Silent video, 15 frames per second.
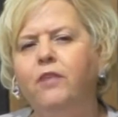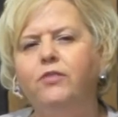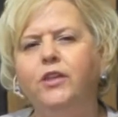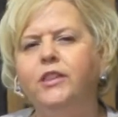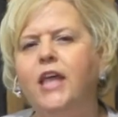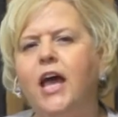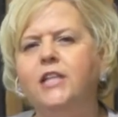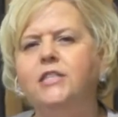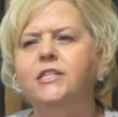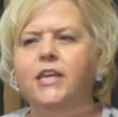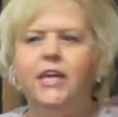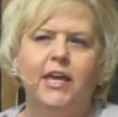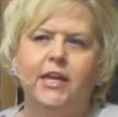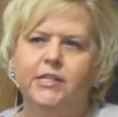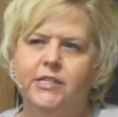that that's
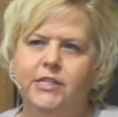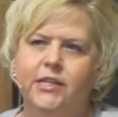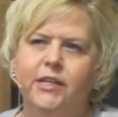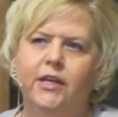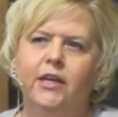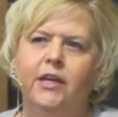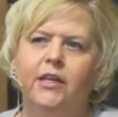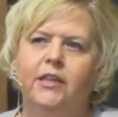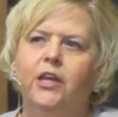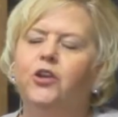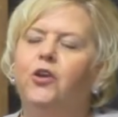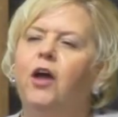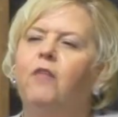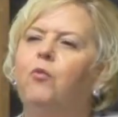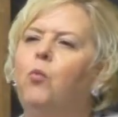it that
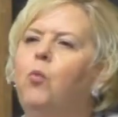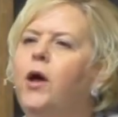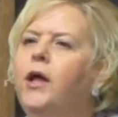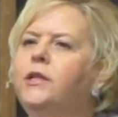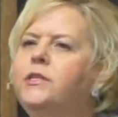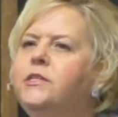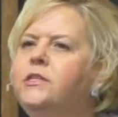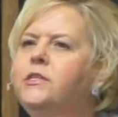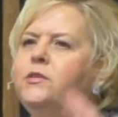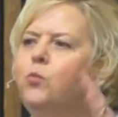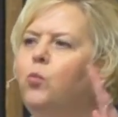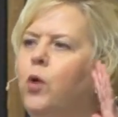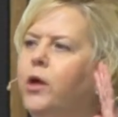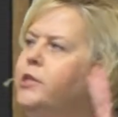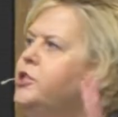you have a once
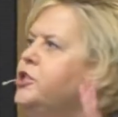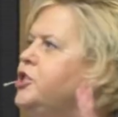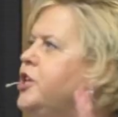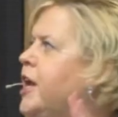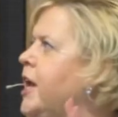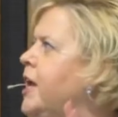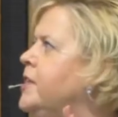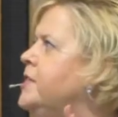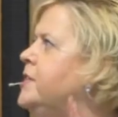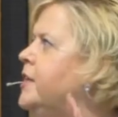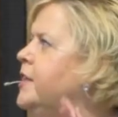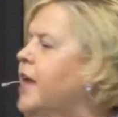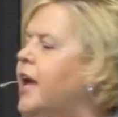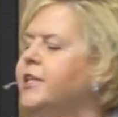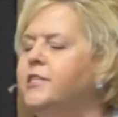once chance
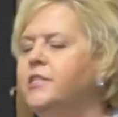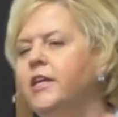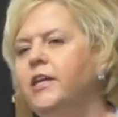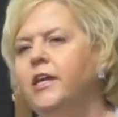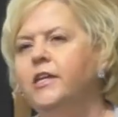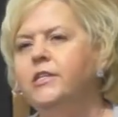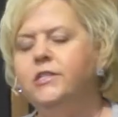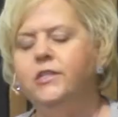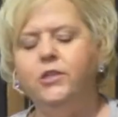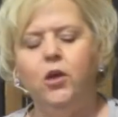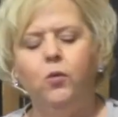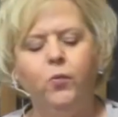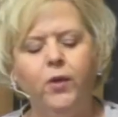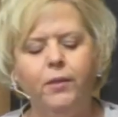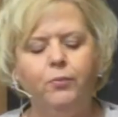and that's it. No,
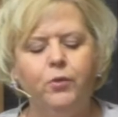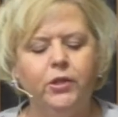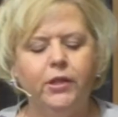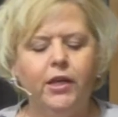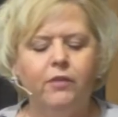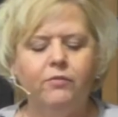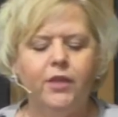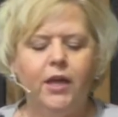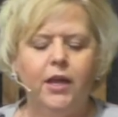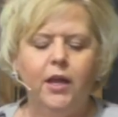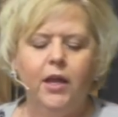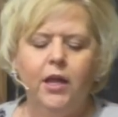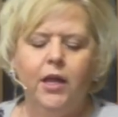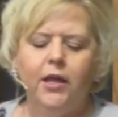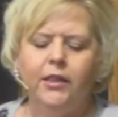we believe that
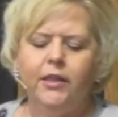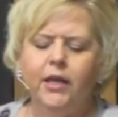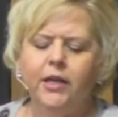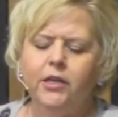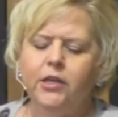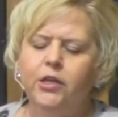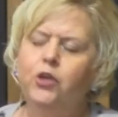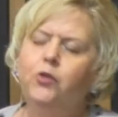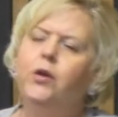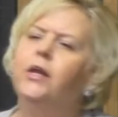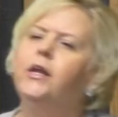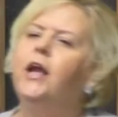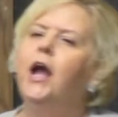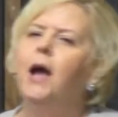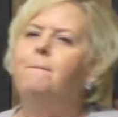that you
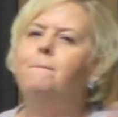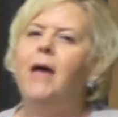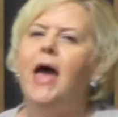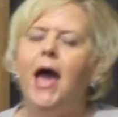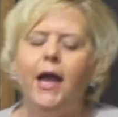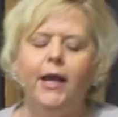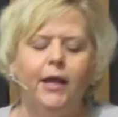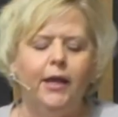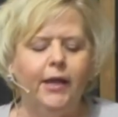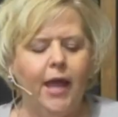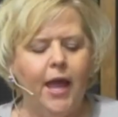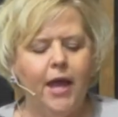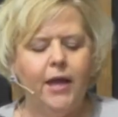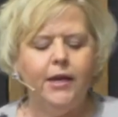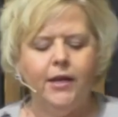can come back
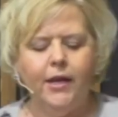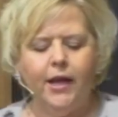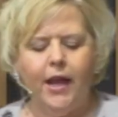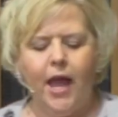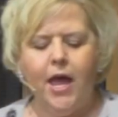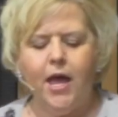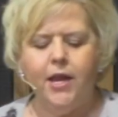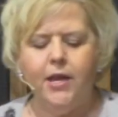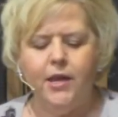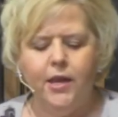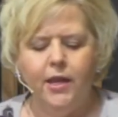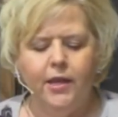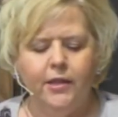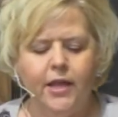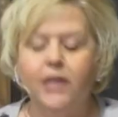again and again.
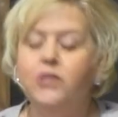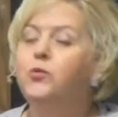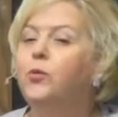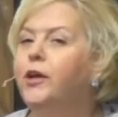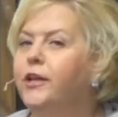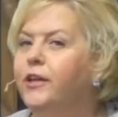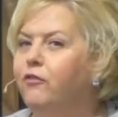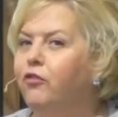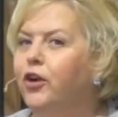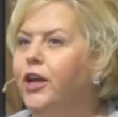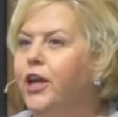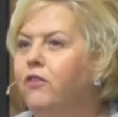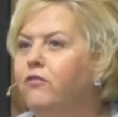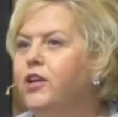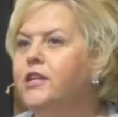That's what
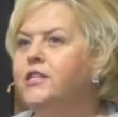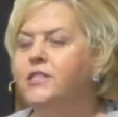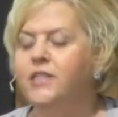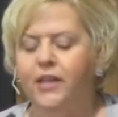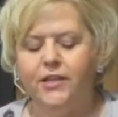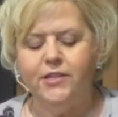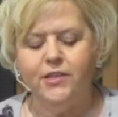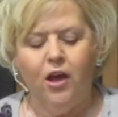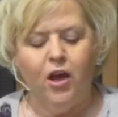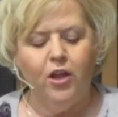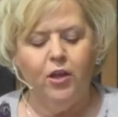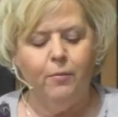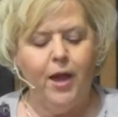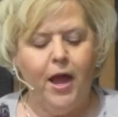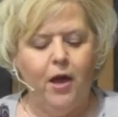forgiveness is all
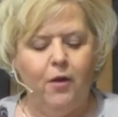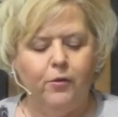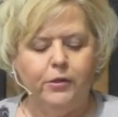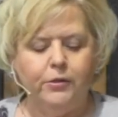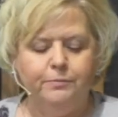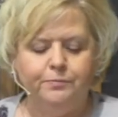about.